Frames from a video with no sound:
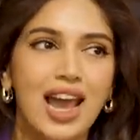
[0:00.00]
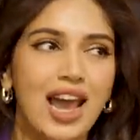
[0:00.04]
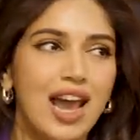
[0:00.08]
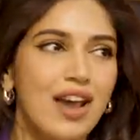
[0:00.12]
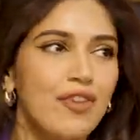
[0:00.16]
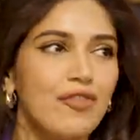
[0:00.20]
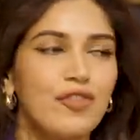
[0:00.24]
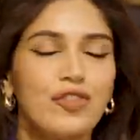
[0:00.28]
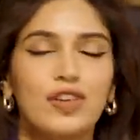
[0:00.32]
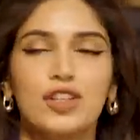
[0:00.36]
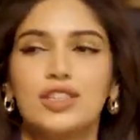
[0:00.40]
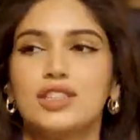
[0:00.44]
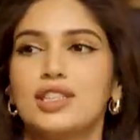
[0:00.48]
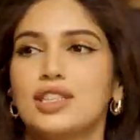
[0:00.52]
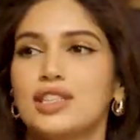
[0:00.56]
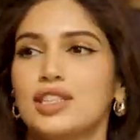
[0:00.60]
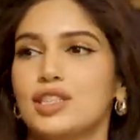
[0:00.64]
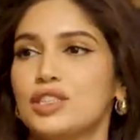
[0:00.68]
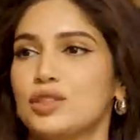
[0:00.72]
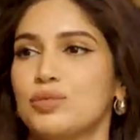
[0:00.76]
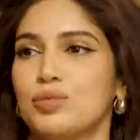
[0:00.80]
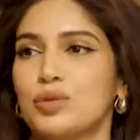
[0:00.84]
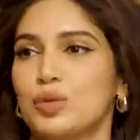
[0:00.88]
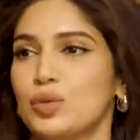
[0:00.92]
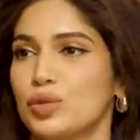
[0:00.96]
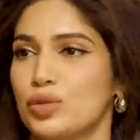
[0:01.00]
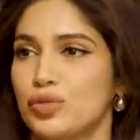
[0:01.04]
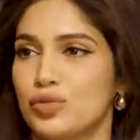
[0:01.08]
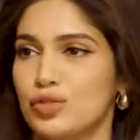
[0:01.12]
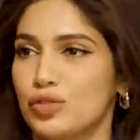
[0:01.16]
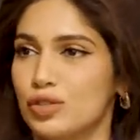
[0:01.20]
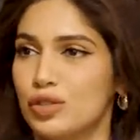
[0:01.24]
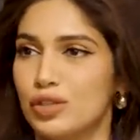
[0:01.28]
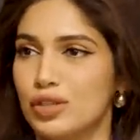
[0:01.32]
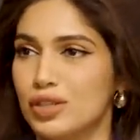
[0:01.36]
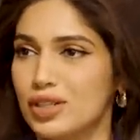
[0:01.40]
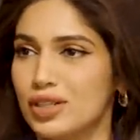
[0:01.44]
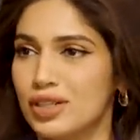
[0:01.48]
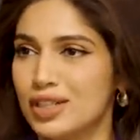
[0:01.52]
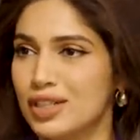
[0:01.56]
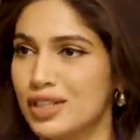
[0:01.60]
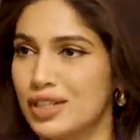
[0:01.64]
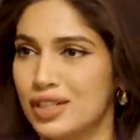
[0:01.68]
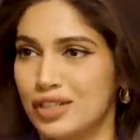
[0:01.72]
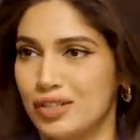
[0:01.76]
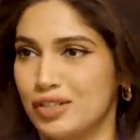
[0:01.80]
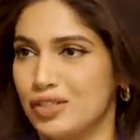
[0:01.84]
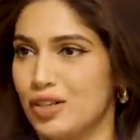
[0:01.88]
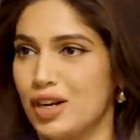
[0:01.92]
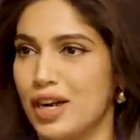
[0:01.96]
everything is beautiful,
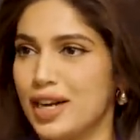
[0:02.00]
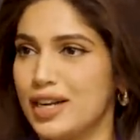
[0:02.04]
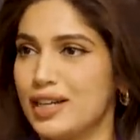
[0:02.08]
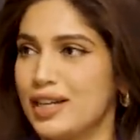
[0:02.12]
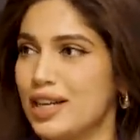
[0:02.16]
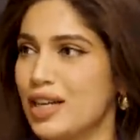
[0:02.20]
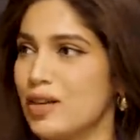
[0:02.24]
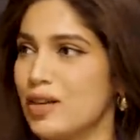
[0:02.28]
right?